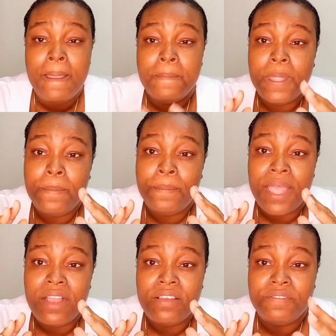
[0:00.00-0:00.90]
The
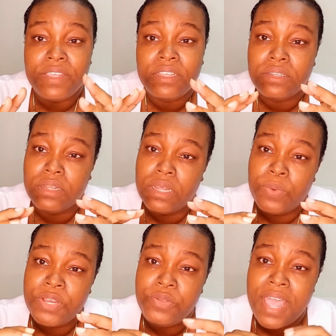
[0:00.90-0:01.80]
pelvic,
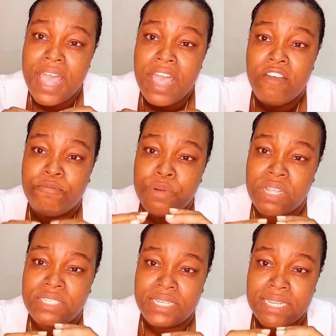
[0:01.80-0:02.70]
when you have
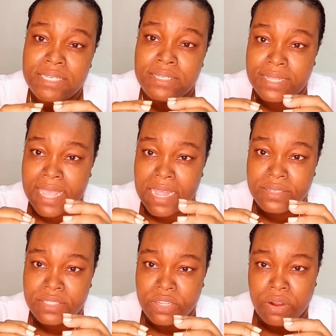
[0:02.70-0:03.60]
prostate
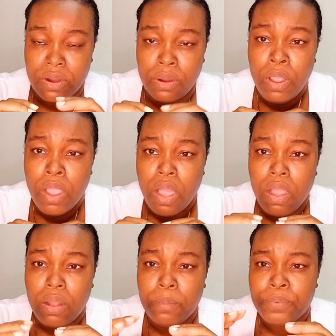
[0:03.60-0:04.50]
cancer
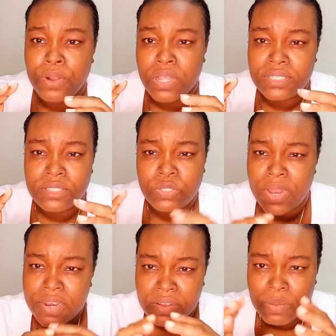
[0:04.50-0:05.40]
or
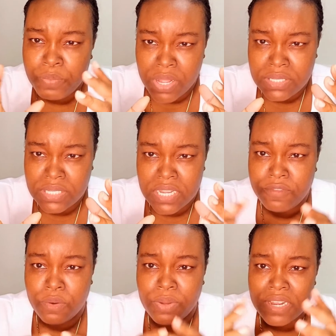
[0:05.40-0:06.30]
swelling of the prostate
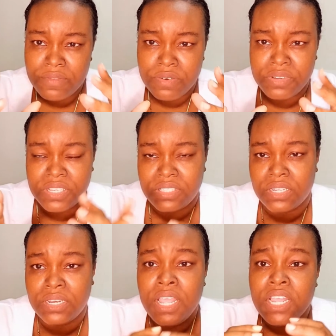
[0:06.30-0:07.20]
for whatever
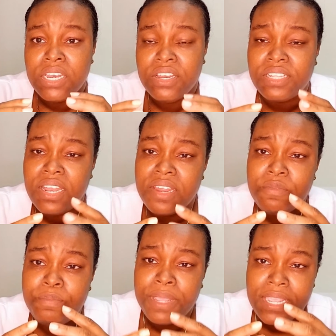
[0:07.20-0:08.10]
reason, there's a lot
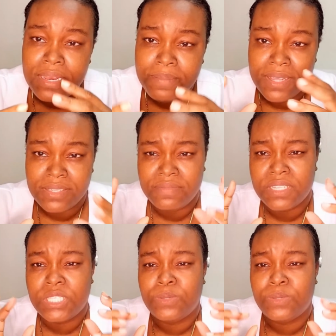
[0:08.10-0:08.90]
of pain because of this